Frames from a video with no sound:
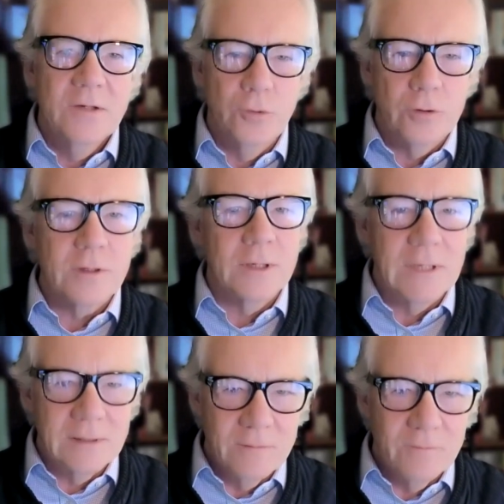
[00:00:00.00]
you're not going to
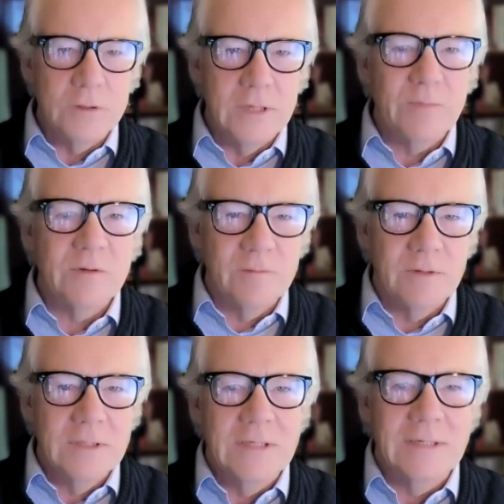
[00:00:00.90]
get the full depth of
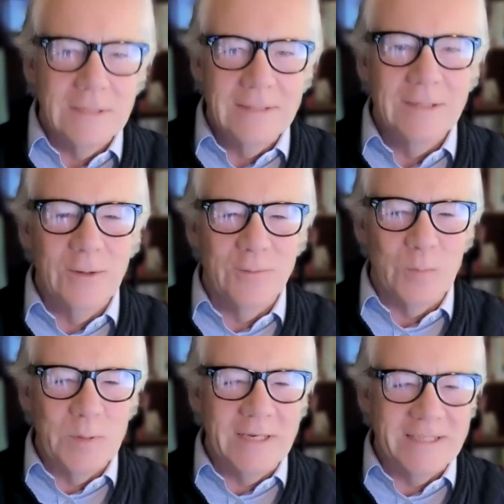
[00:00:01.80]
the of
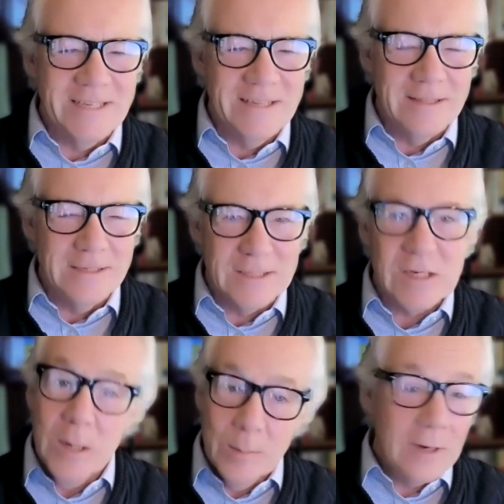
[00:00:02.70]
the PhD
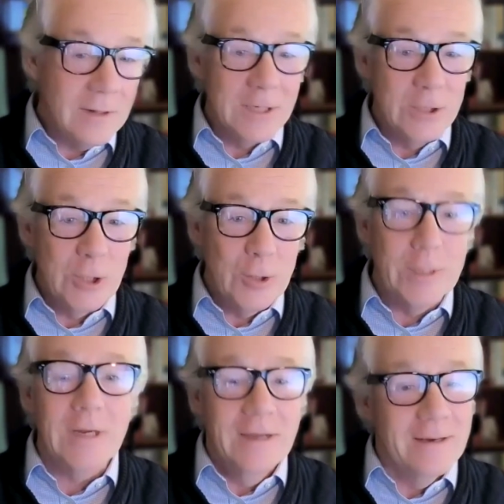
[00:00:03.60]
thesis, but it'll get you
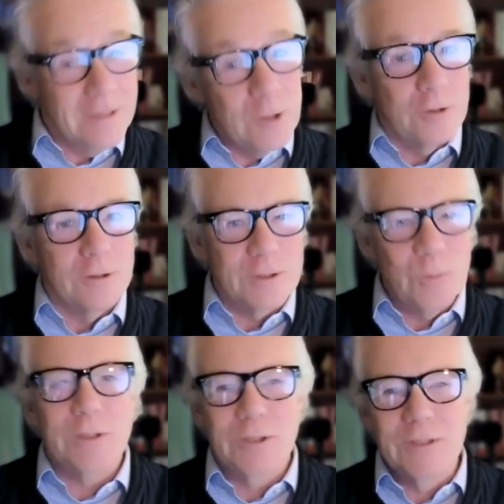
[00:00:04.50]
going, and then you can ask
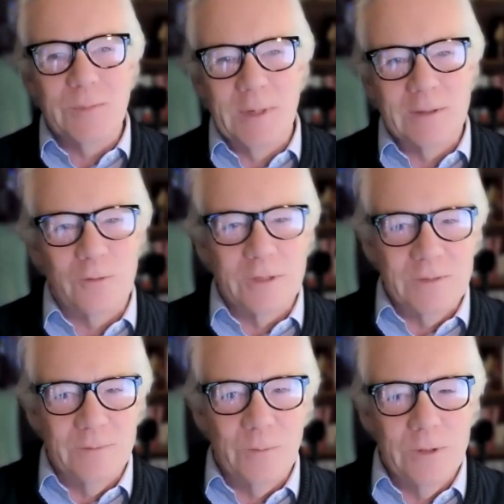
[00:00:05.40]
questions about the
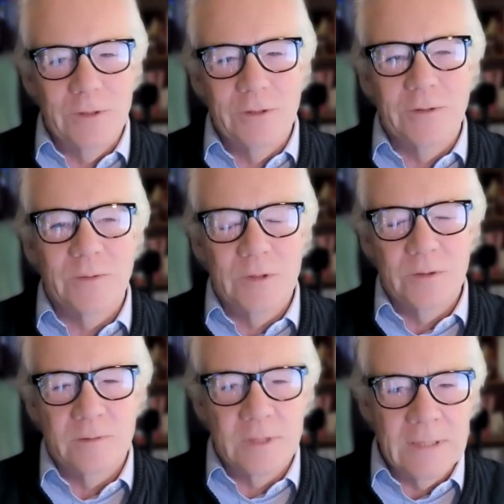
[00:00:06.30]
rest of it when
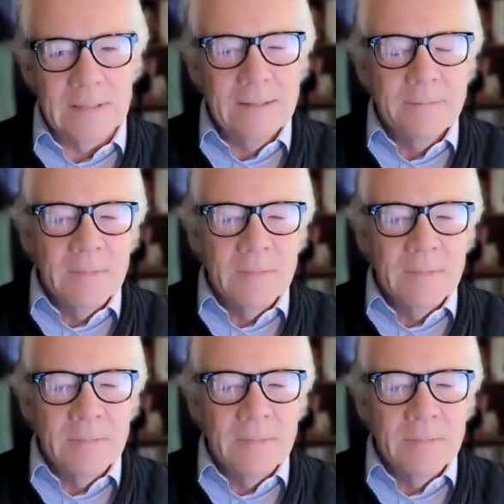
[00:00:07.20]
you're there.